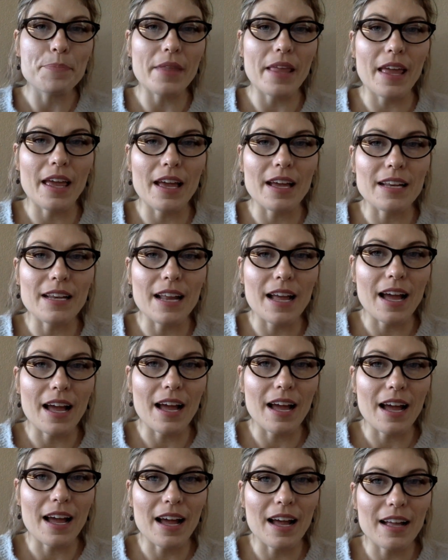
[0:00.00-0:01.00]
And
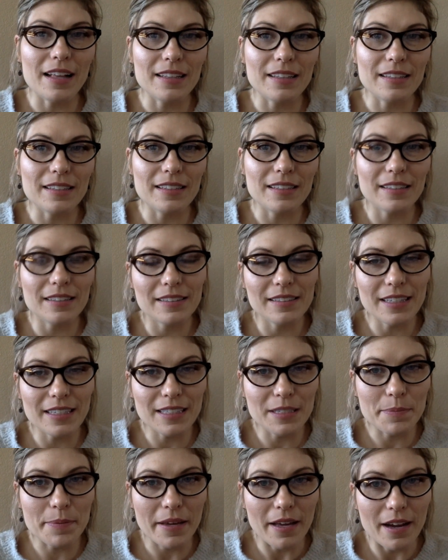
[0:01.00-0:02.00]

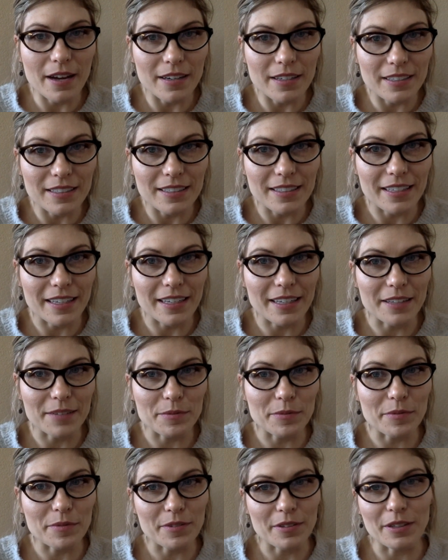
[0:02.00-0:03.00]
let's be honest, like
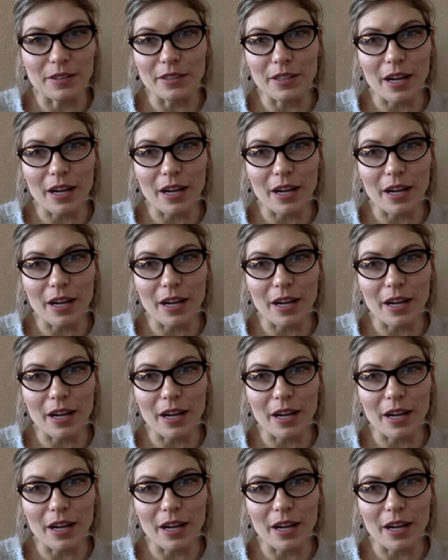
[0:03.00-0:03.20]
a